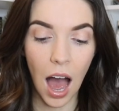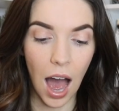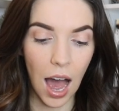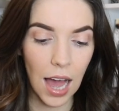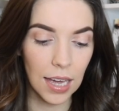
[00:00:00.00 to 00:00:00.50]

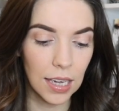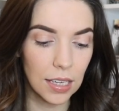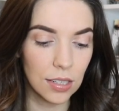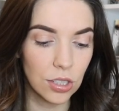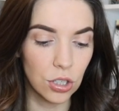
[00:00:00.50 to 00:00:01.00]

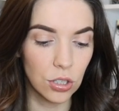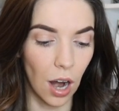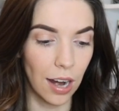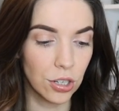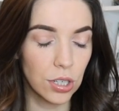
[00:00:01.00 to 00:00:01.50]
I
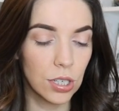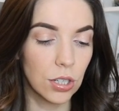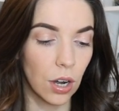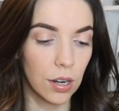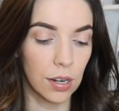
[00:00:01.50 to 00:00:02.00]
actually
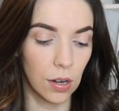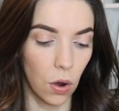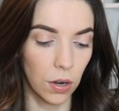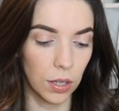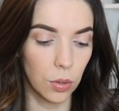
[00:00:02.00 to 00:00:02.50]
started an
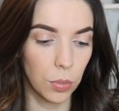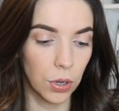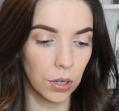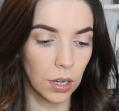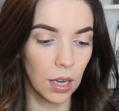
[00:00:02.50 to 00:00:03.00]

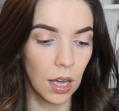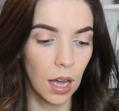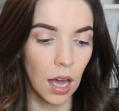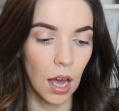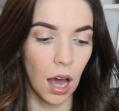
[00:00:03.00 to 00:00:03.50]
audiobook.
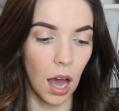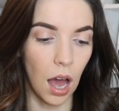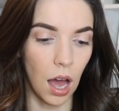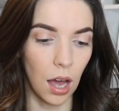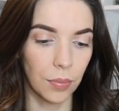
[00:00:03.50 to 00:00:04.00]

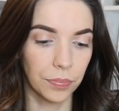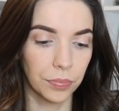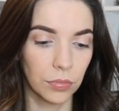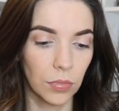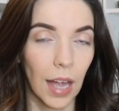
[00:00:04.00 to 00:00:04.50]
I
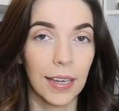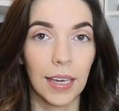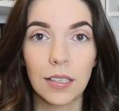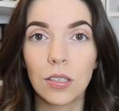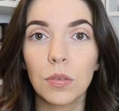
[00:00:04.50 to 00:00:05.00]

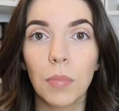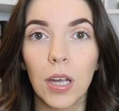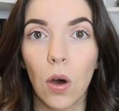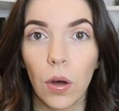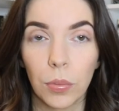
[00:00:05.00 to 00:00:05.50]
canceled
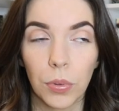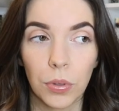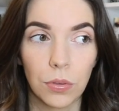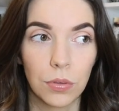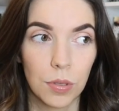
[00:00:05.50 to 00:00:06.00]
my
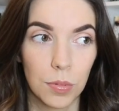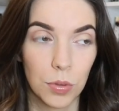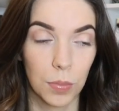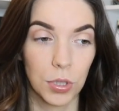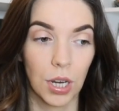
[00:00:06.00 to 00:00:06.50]
Audible
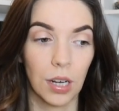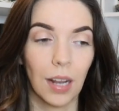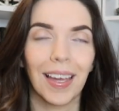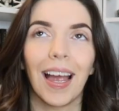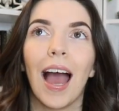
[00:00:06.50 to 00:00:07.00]
subscription.
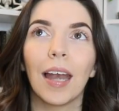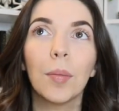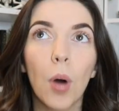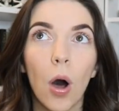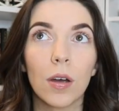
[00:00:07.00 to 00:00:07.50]
Like, I had
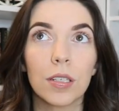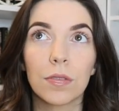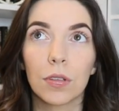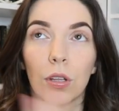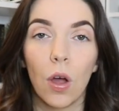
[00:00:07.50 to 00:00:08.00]
it paused
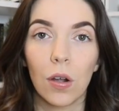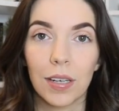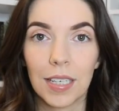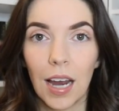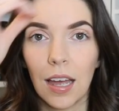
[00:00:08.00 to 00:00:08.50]
for the
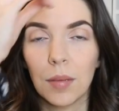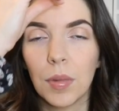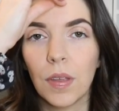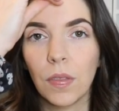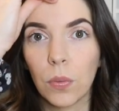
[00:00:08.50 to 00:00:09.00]
longest time,
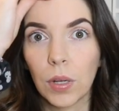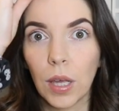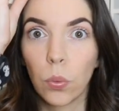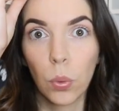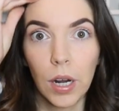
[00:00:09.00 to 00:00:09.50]
and then they were
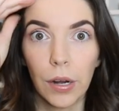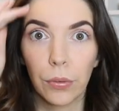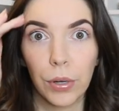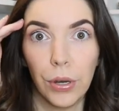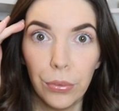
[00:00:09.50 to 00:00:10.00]
like, we're gonna
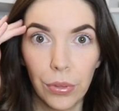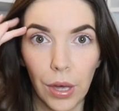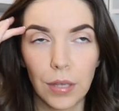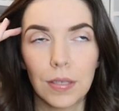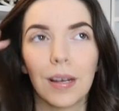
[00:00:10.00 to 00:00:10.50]
renew
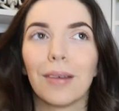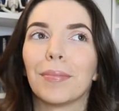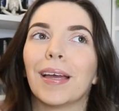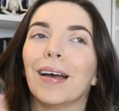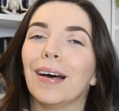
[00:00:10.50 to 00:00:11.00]
this. And I'm
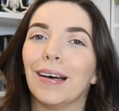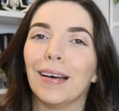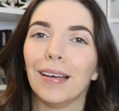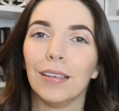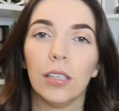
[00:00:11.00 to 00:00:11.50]
like,
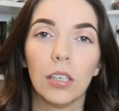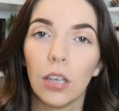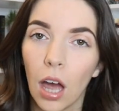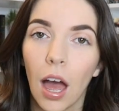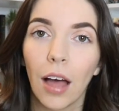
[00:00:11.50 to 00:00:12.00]

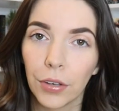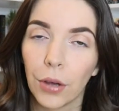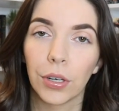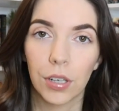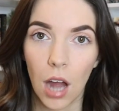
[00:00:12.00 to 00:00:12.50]
hell no,
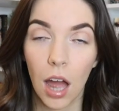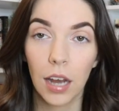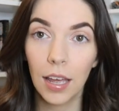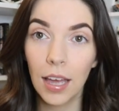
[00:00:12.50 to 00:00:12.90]
you're not.